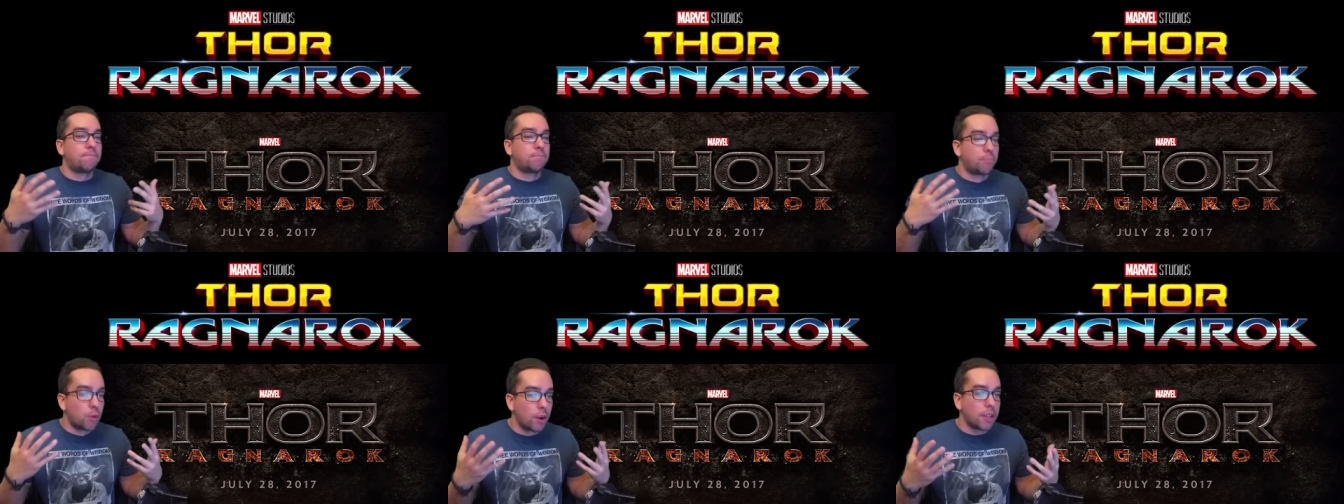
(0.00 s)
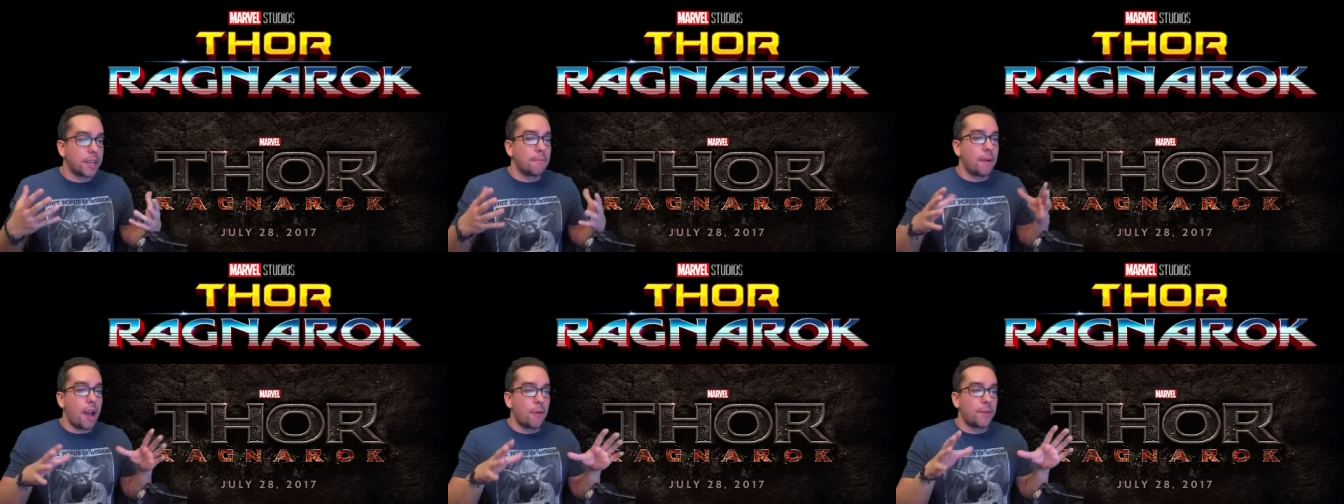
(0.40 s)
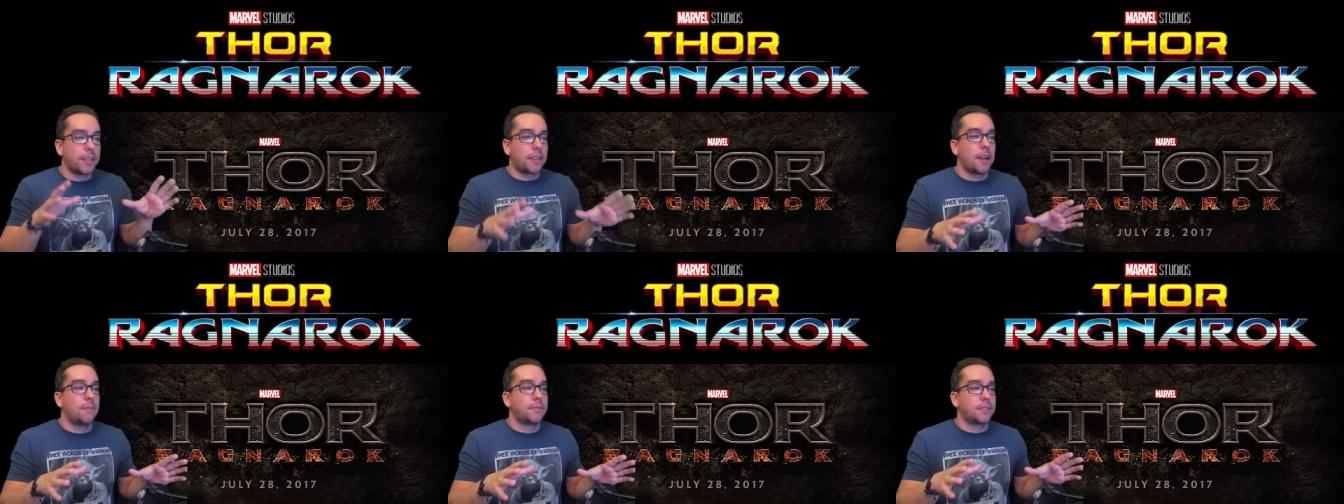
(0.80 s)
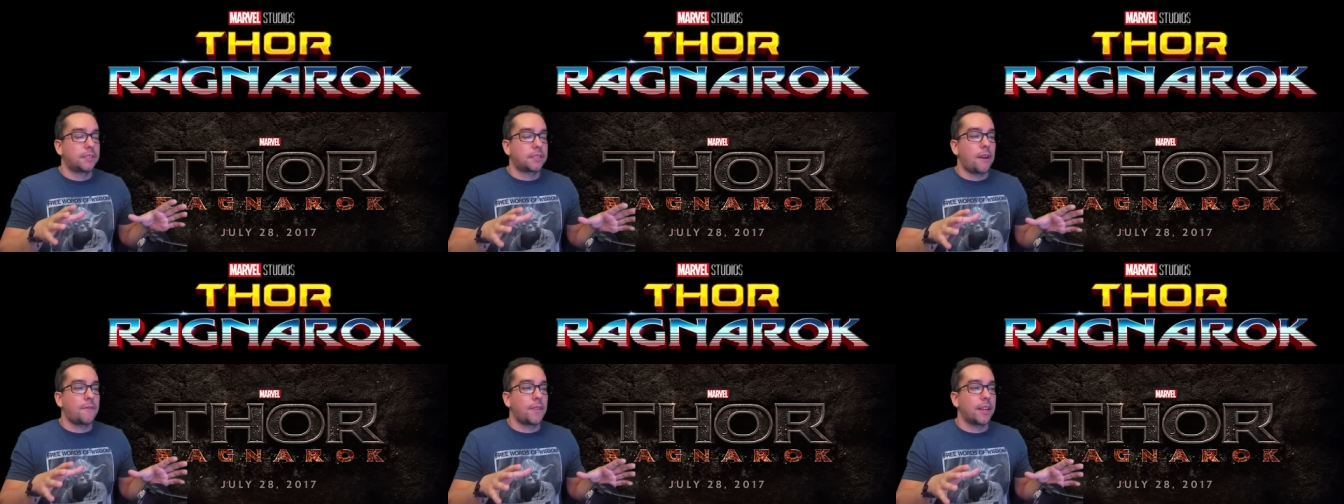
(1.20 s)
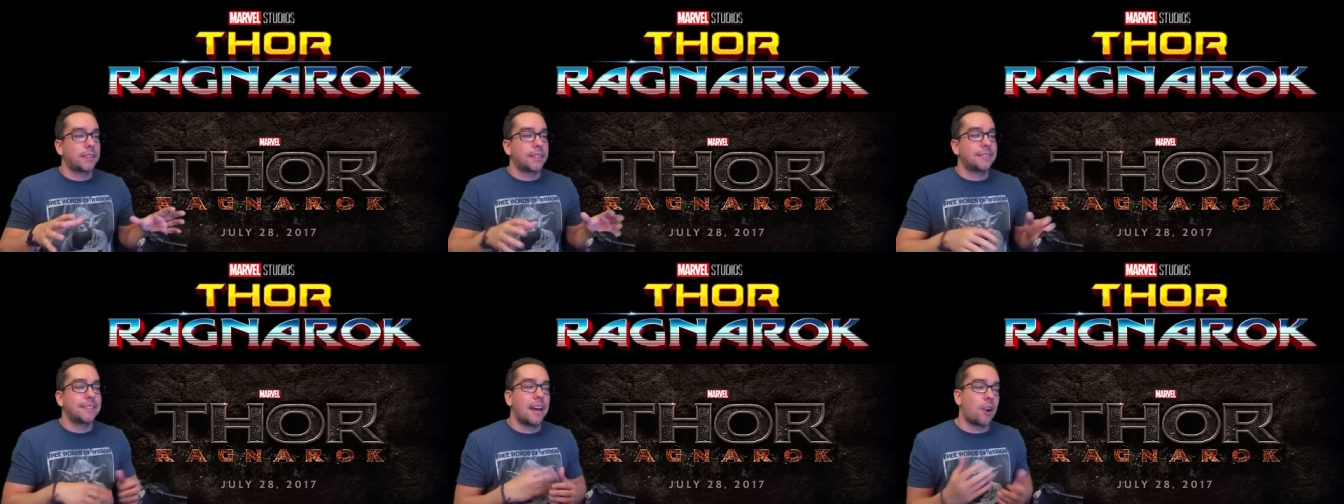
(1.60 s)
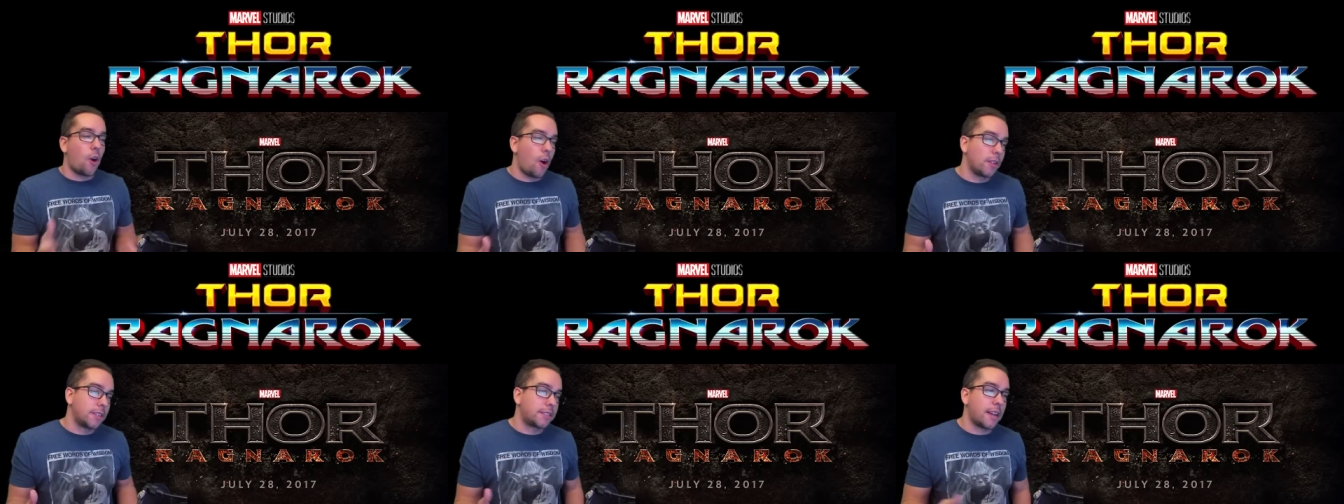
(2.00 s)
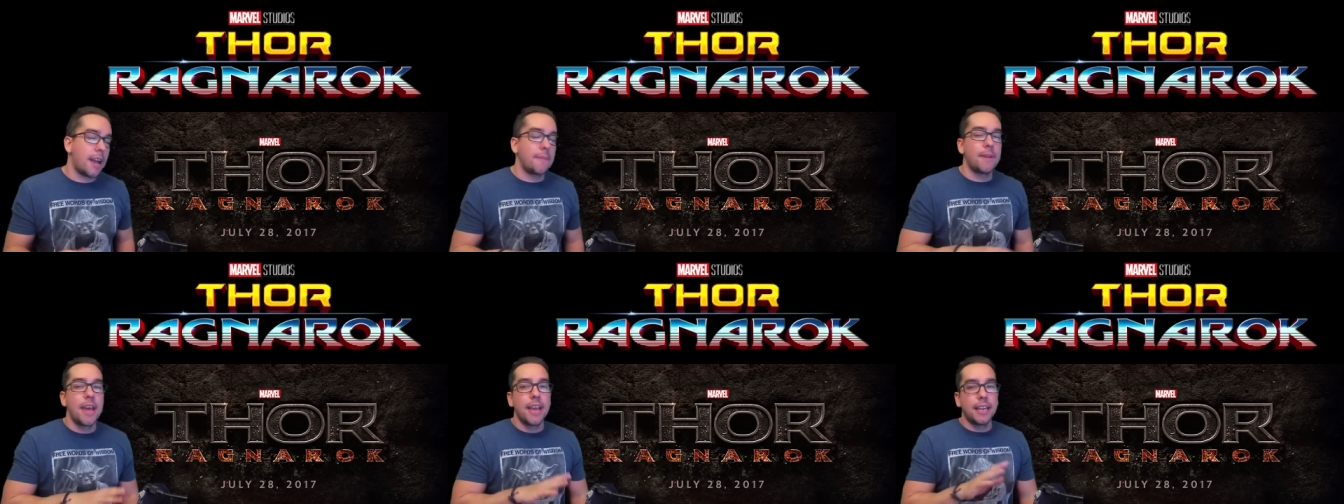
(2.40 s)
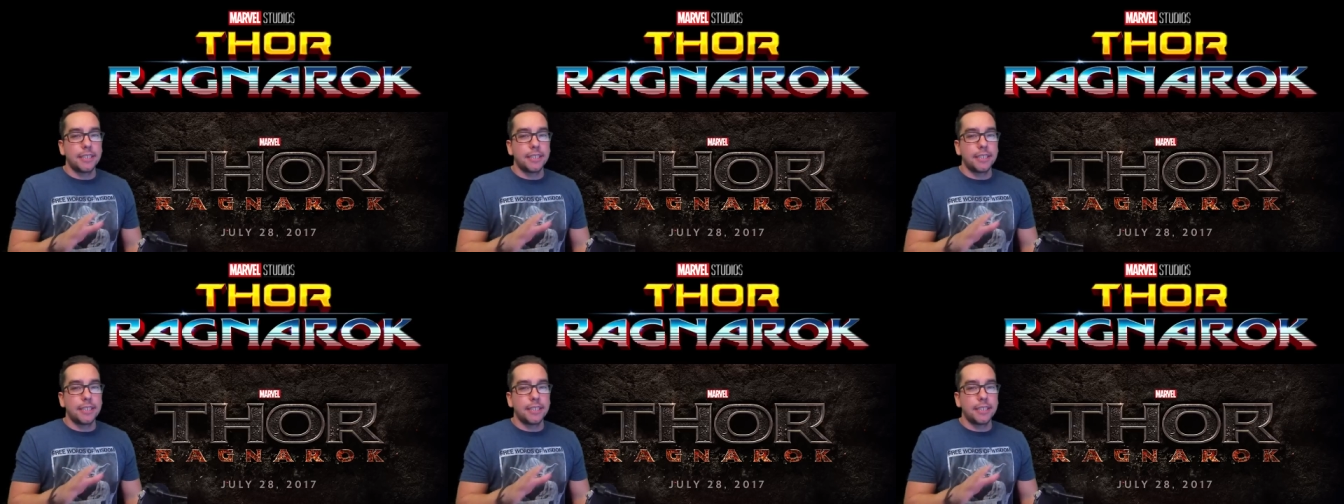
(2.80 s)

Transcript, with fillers: brilliant mind when it comes to stuff like this. Not all the time.